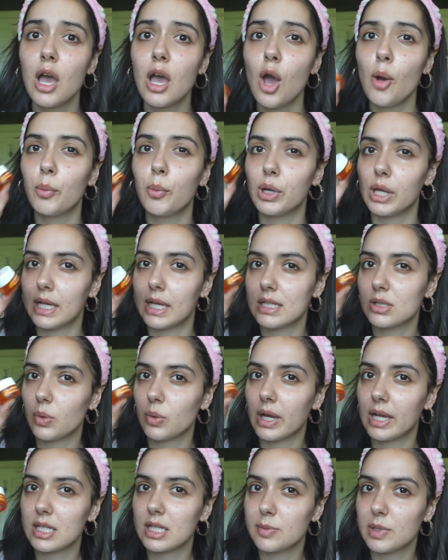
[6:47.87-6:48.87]
but it is quite
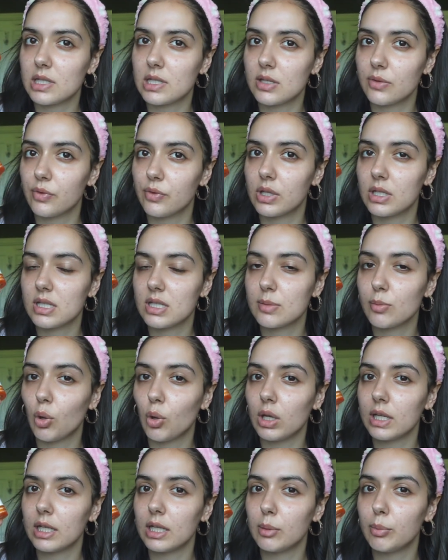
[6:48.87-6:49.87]
expensive for this small
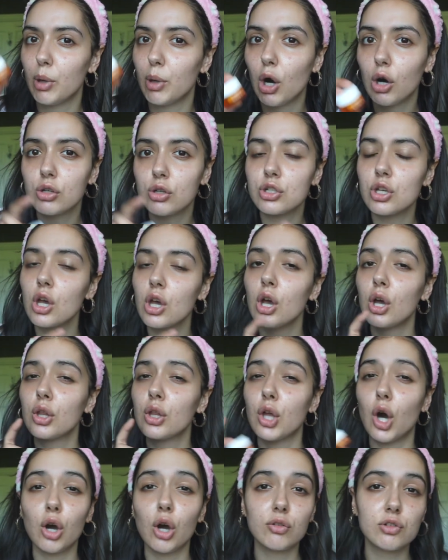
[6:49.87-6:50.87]
little pot.
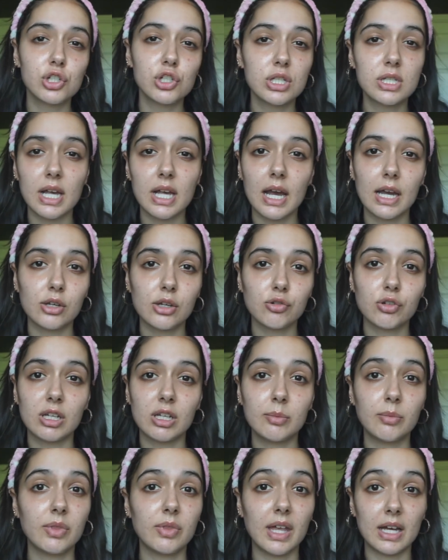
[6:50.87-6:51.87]
The Origins eye
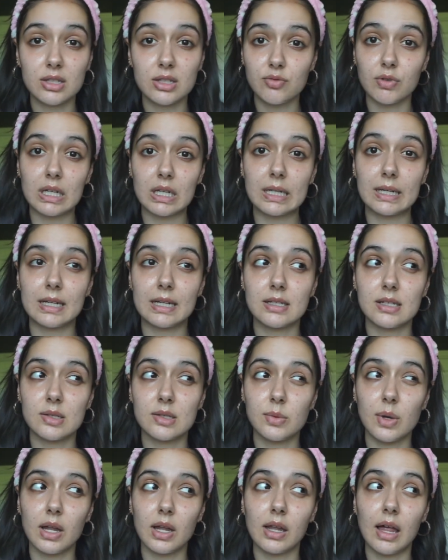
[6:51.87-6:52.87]
cream, that's really nice as
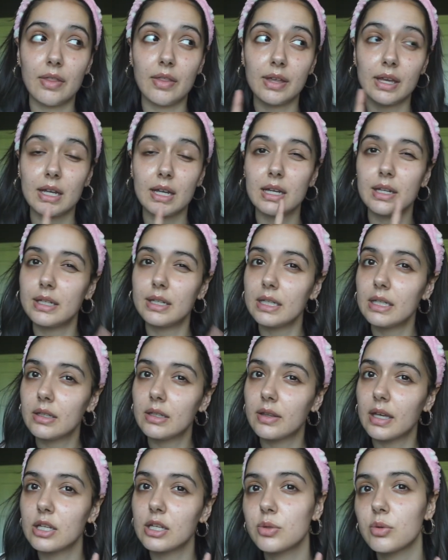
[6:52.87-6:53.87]
well. I think Clinique,
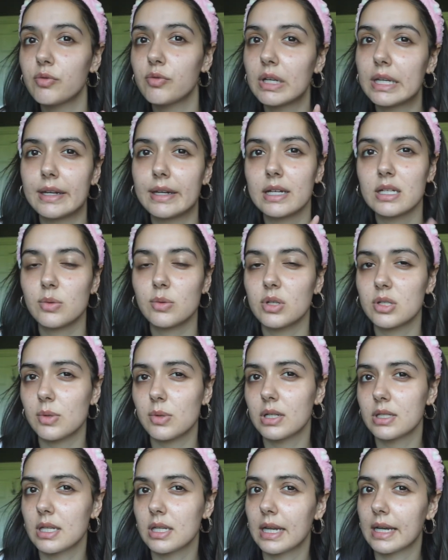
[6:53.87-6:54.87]
they do a really nice one as well. It's
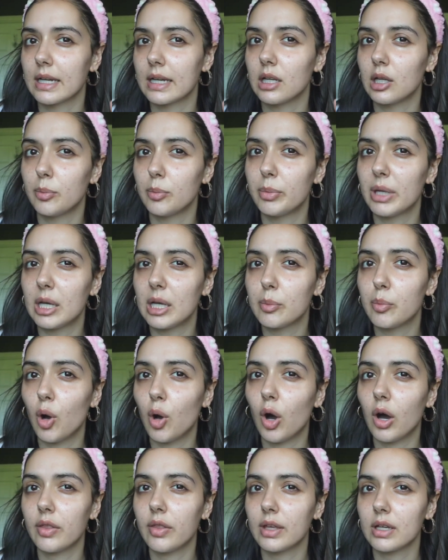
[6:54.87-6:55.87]
in like a little pink
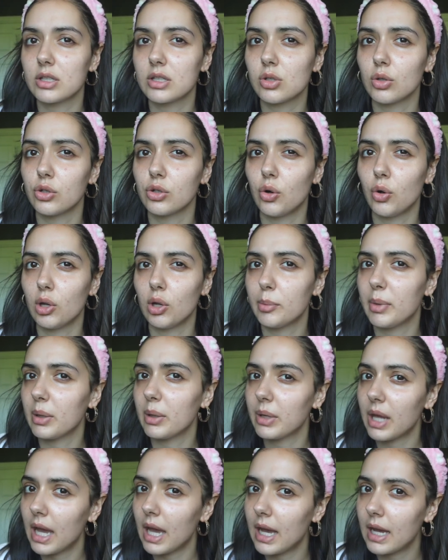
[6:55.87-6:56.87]
pot. I think it's called All About
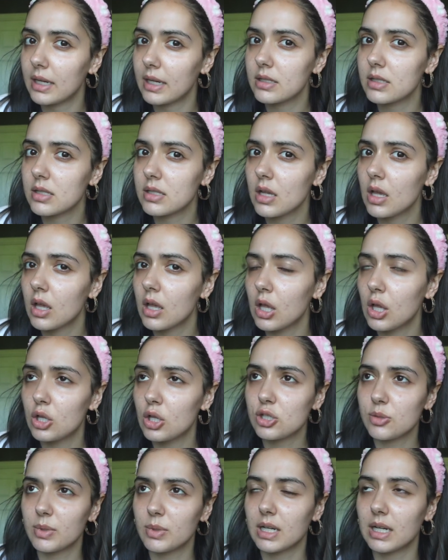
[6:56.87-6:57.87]
Eyes,
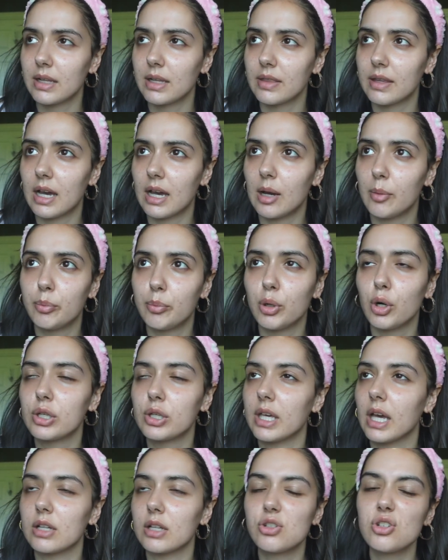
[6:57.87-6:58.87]
something like that. But
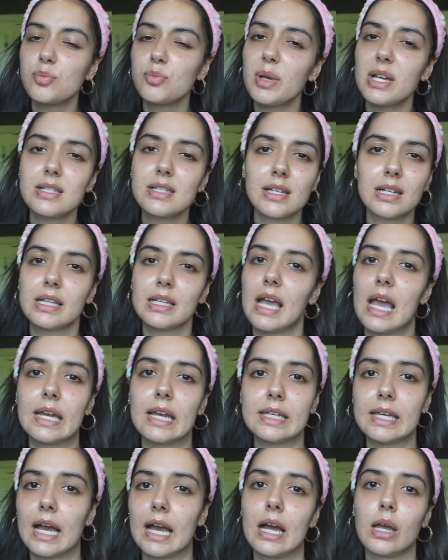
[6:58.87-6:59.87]
yeah, just basically any
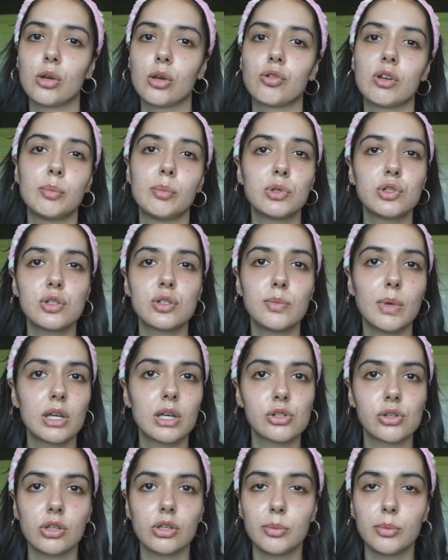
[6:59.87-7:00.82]
eye cream, but just make sure you're